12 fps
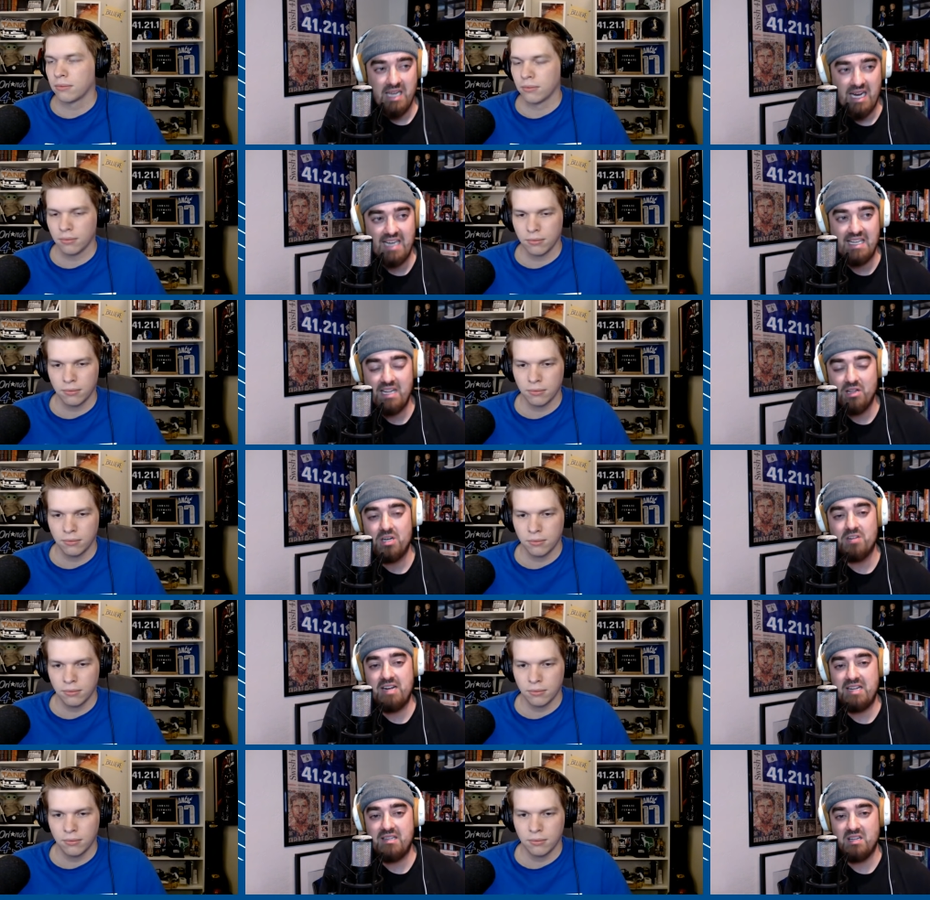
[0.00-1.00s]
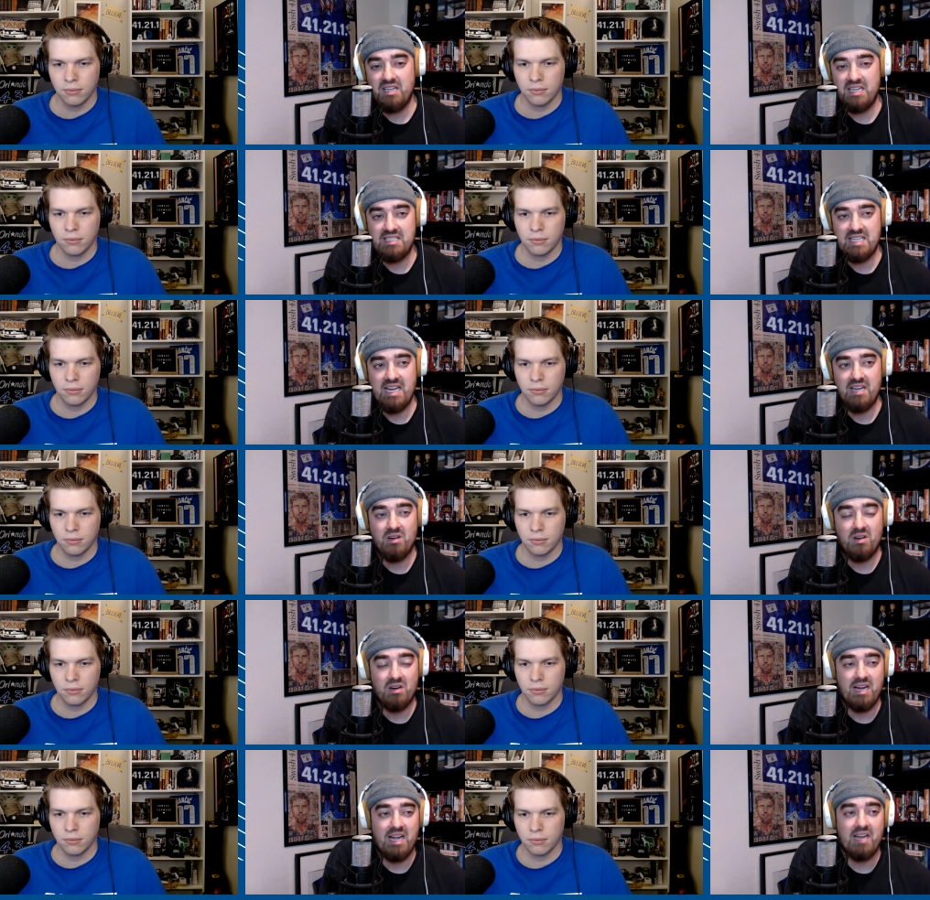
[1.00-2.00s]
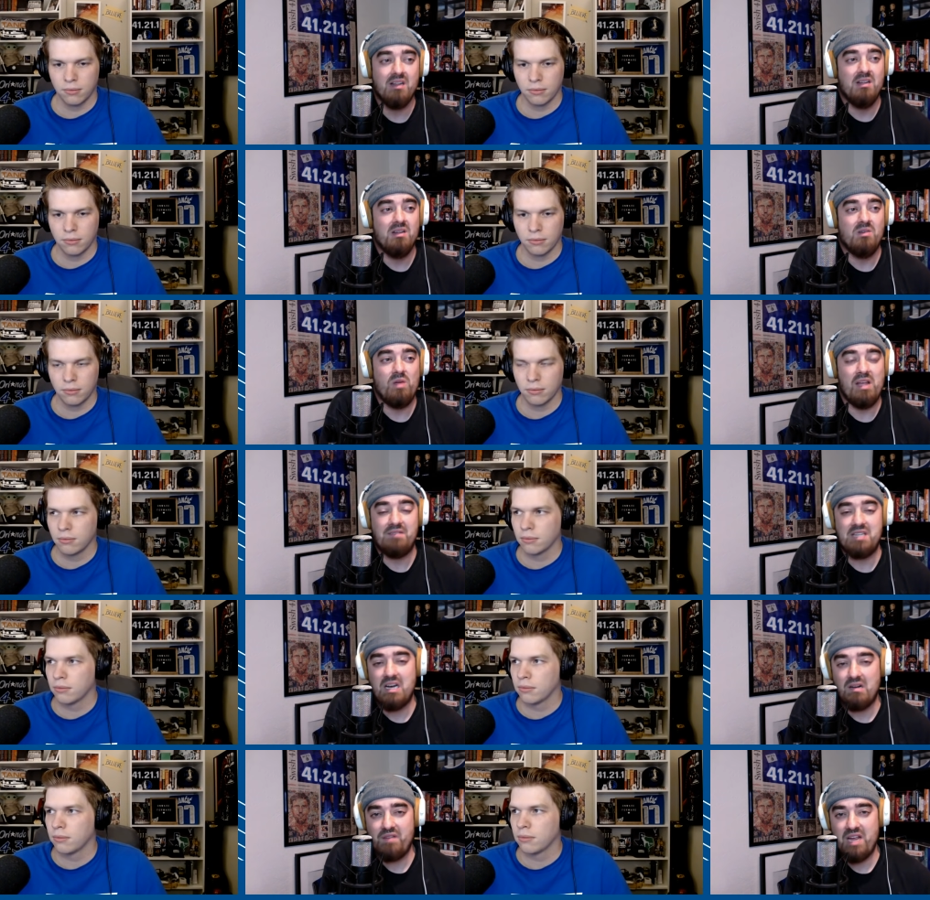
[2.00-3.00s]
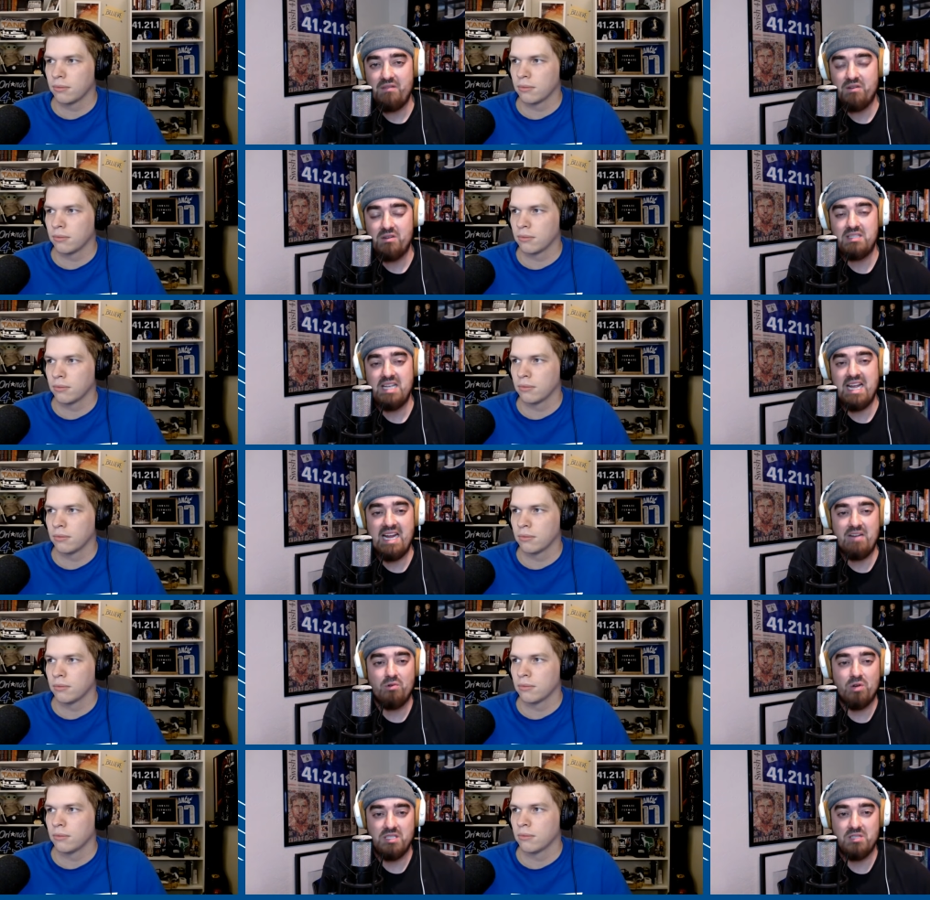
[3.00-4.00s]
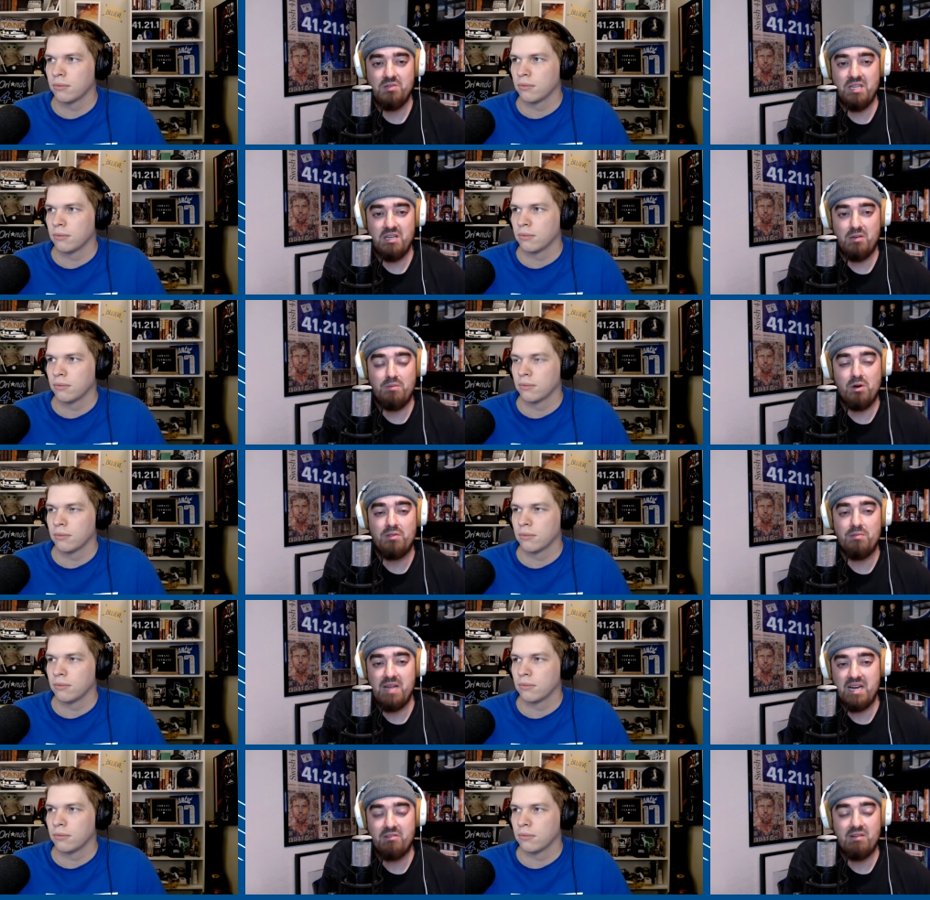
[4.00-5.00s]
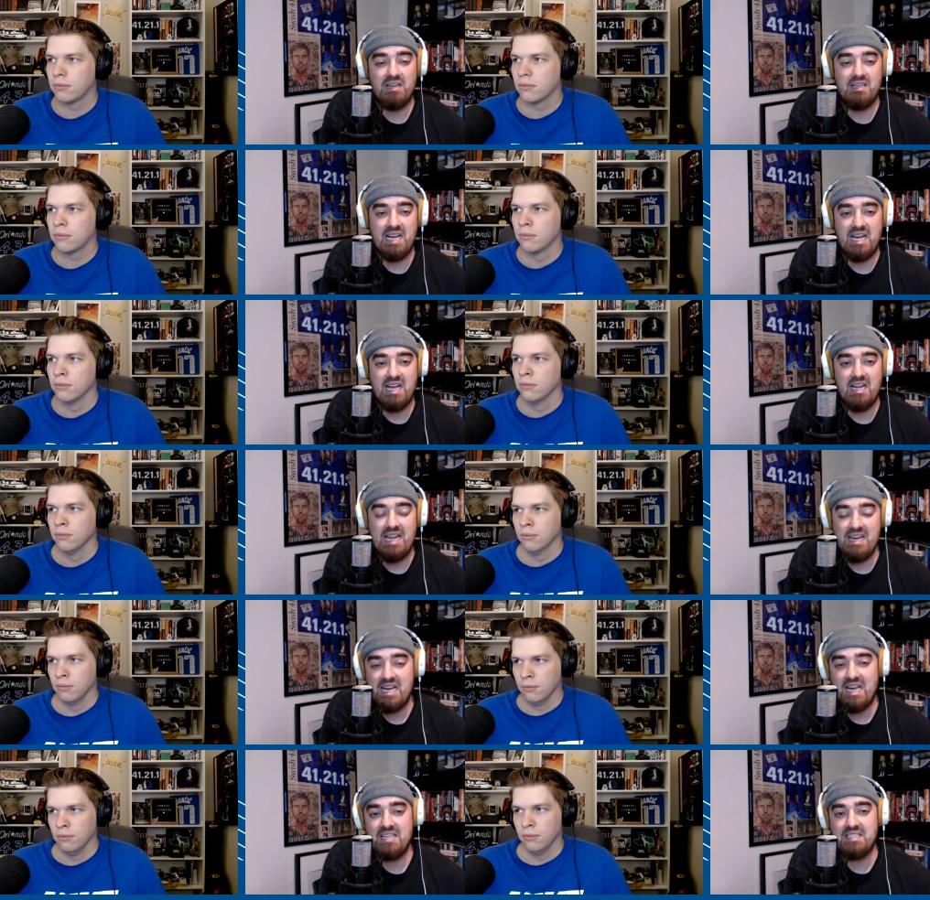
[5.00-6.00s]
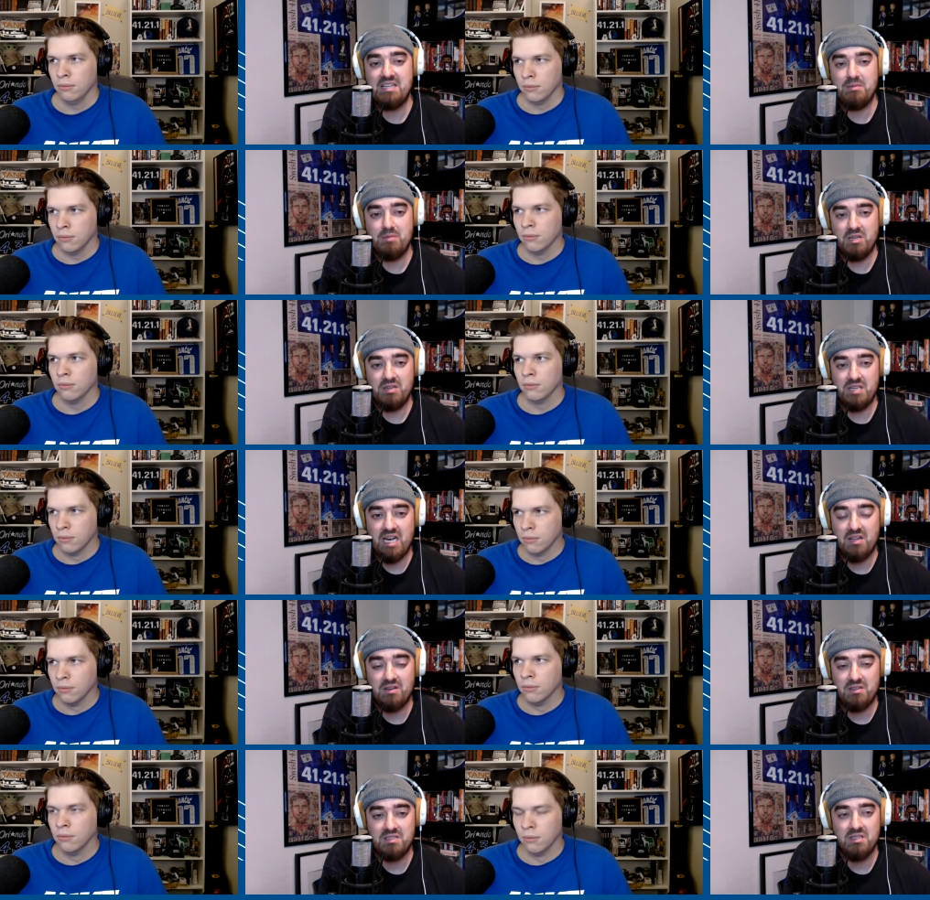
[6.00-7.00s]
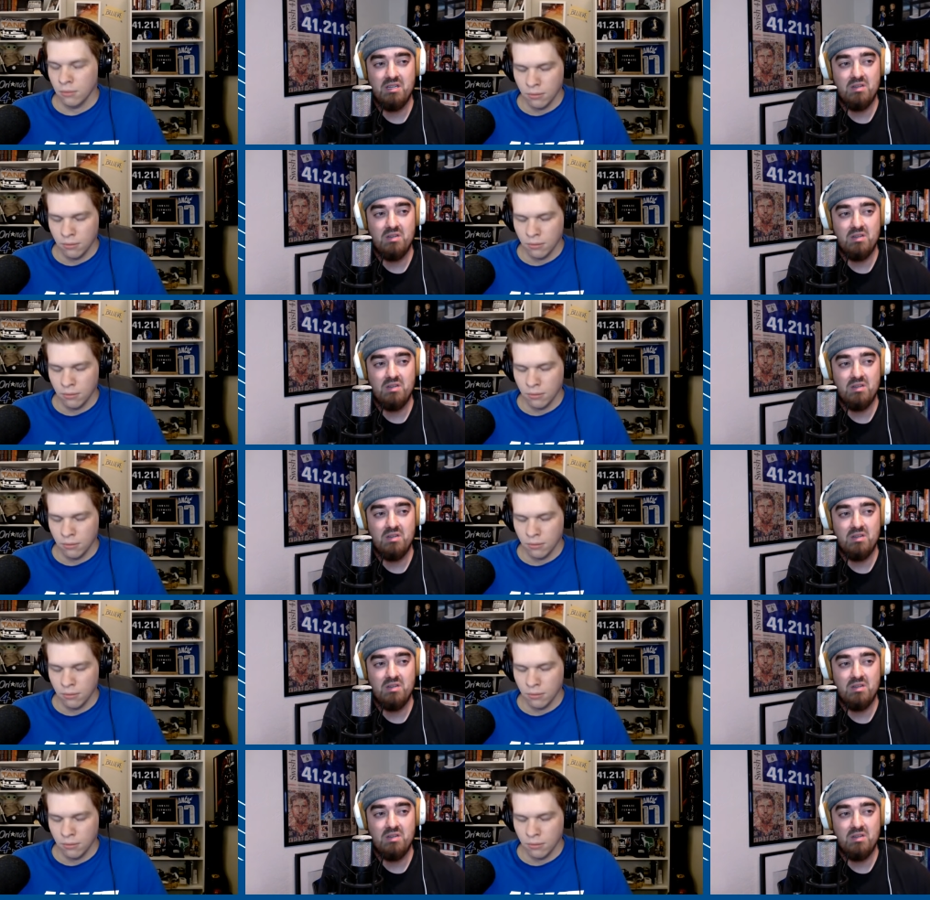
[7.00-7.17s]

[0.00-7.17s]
Speaker 1: And they look around the league saying, "All right, we have Derrick Favors and Royce O'Neale both make around nine, nine to ten million dollars.